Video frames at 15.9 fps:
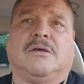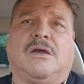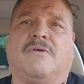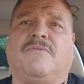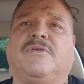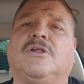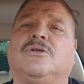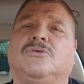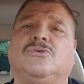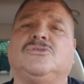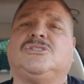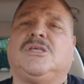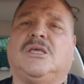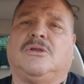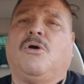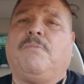Governor
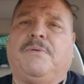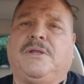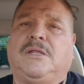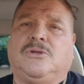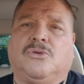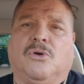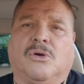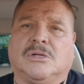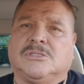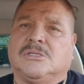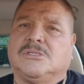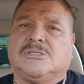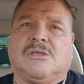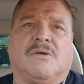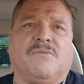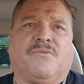Newsom opening doors and
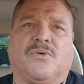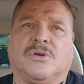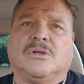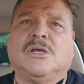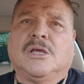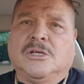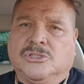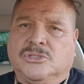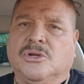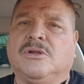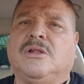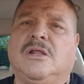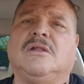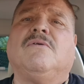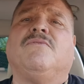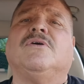stuff for
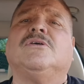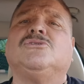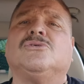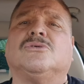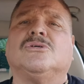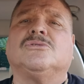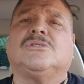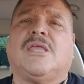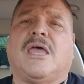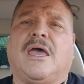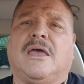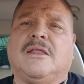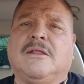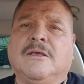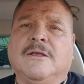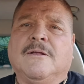certain individuals
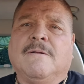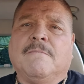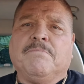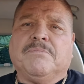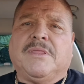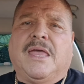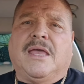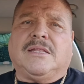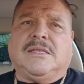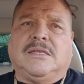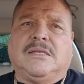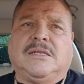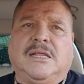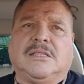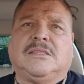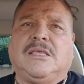that
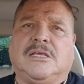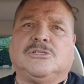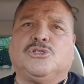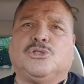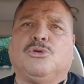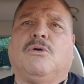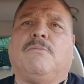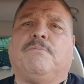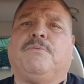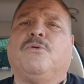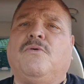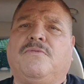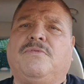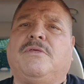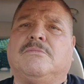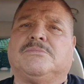that did things to
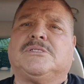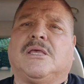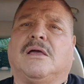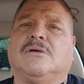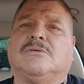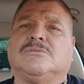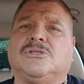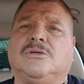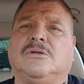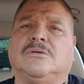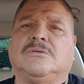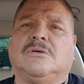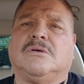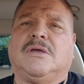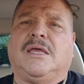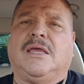improve themselves, you
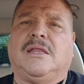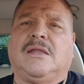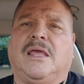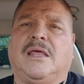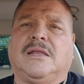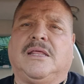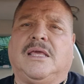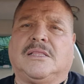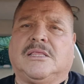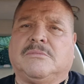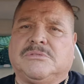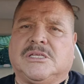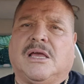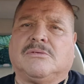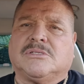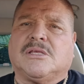know, and and get
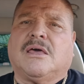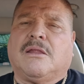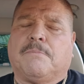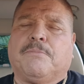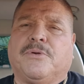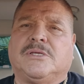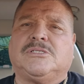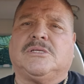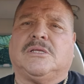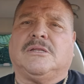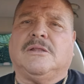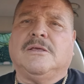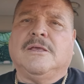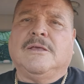themselves out of prison,